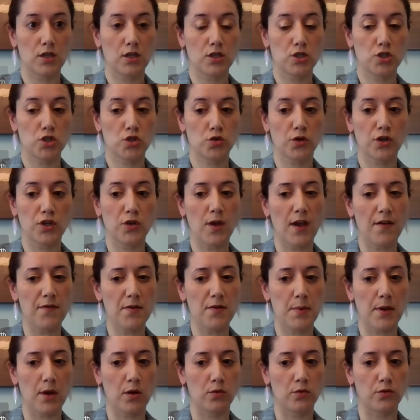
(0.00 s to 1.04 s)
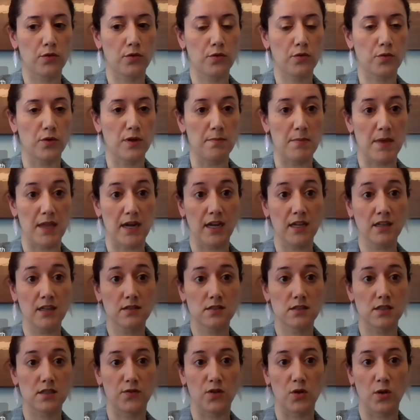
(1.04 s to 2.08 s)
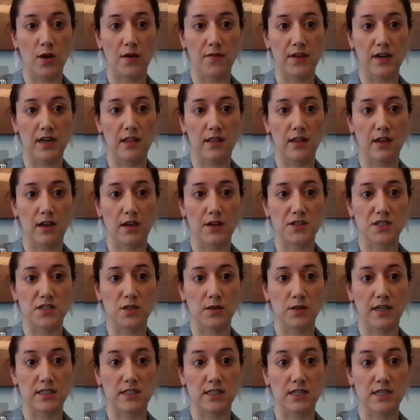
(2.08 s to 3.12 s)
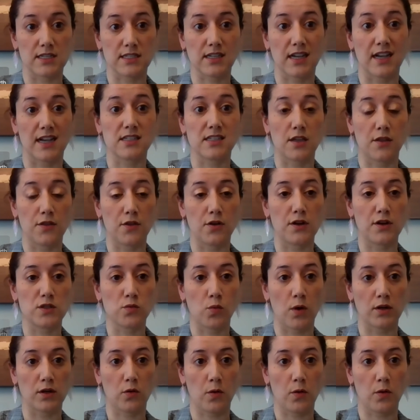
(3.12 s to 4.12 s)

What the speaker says: Sure, you have about 3 minutes if you have anything else you'd like to discuss, and there is one